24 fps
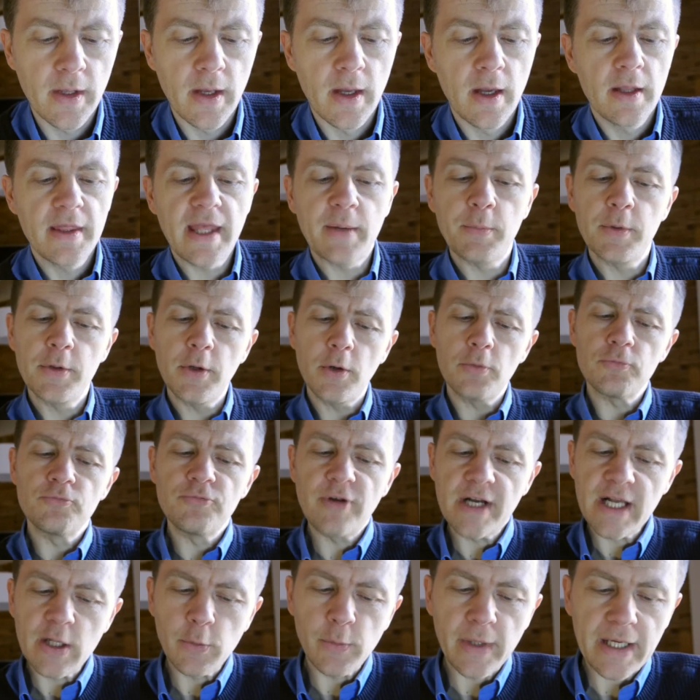They were not
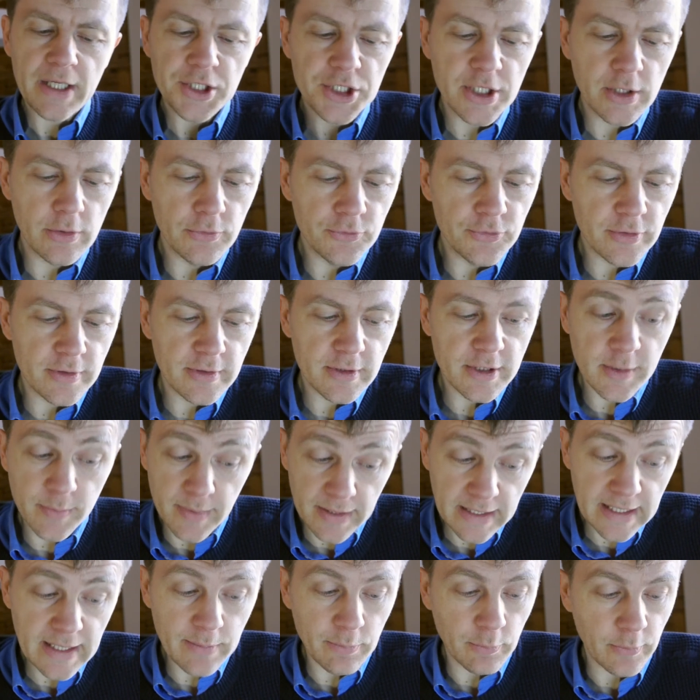railway children to
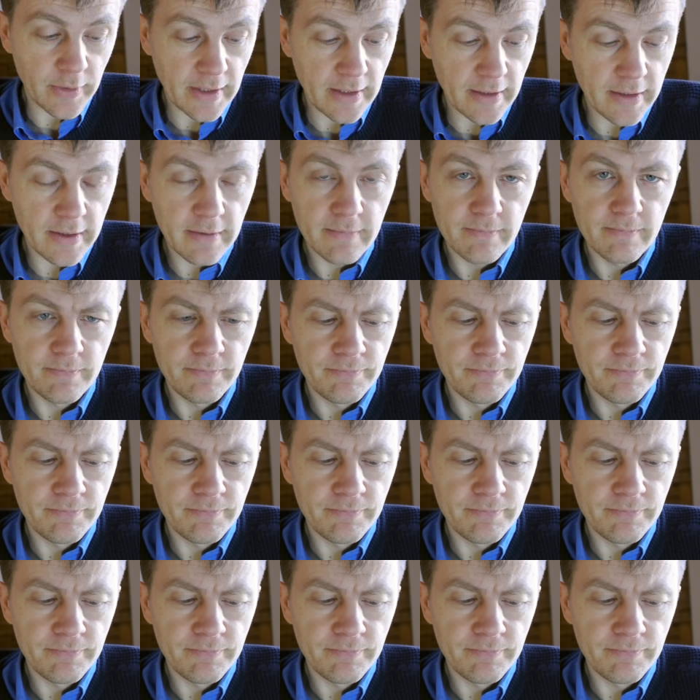begin with.